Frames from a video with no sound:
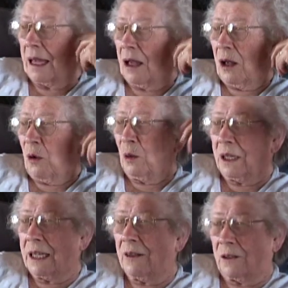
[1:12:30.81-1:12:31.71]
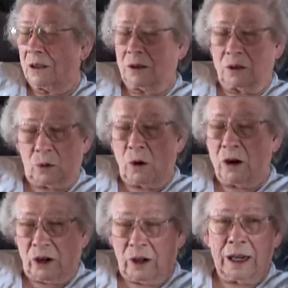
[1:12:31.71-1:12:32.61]
you a quarter. We'd give a
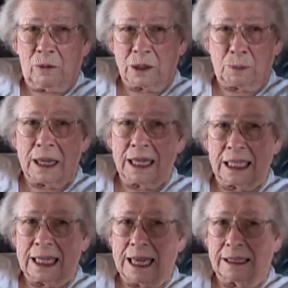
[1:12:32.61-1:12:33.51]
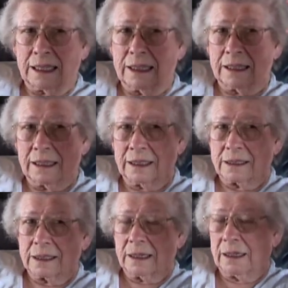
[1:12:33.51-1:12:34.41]
quarter. It was penny candy.
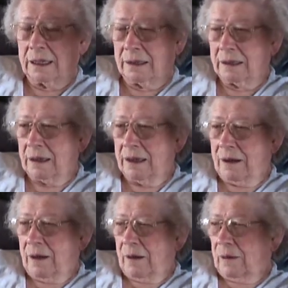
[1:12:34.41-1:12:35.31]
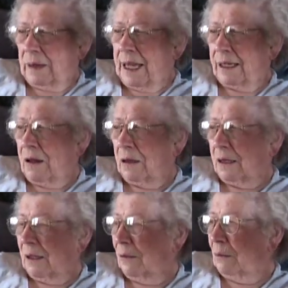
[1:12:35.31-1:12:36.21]
It's. Uh, like
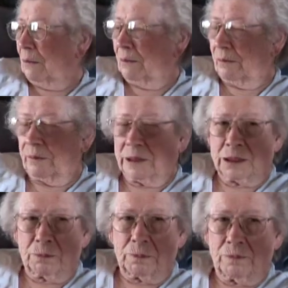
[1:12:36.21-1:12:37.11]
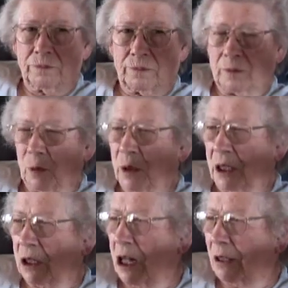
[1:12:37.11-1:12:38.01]
all the little, what
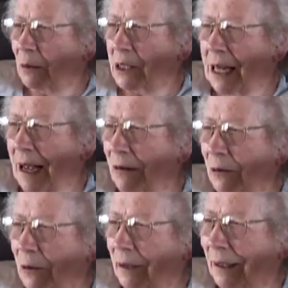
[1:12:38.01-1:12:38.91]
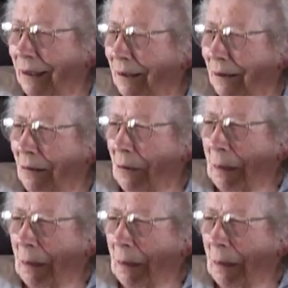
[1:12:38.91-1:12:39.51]
do you call them now? Uh,